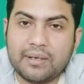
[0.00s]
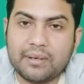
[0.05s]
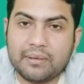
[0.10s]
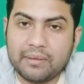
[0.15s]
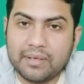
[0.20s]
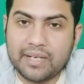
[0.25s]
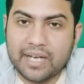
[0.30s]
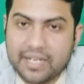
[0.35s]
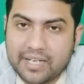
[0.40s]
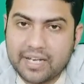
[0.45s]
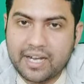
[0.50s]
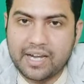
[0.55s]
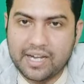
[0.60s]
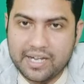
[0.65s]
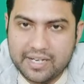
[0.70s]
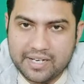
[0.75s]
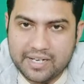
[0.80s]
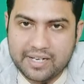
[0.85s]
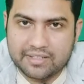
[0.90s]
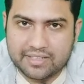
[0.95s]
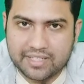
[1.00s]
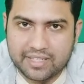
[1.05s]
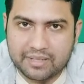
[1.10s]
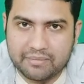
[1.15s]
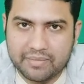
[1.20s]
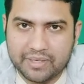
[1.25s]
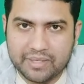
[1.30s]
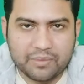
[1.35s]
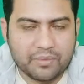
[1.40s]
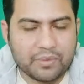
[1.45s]
lateral entry
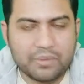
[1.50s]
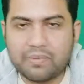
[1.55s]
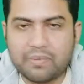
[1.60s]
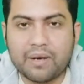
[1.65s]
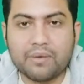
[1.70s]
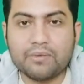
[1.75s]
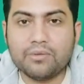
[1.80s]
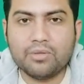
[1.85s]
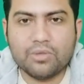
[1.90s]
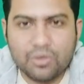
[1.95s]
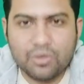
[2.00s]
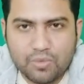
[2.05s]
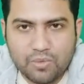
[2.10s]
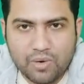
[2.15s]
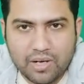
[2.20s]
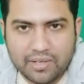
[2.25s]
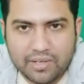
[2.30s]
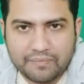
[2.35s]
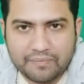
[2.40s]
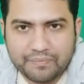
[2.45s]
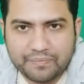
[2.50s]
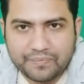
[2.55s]
segment. We found no one.